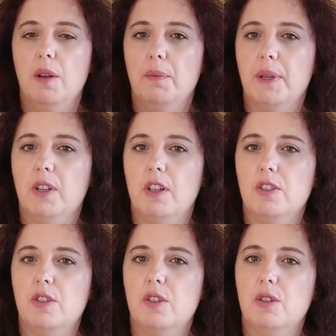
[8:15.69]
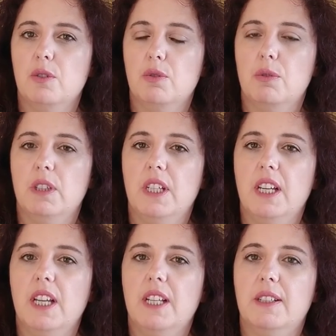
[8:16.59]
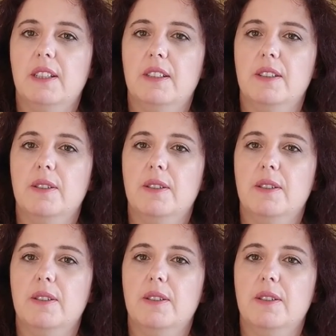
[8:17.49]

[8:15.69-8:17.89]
because usually it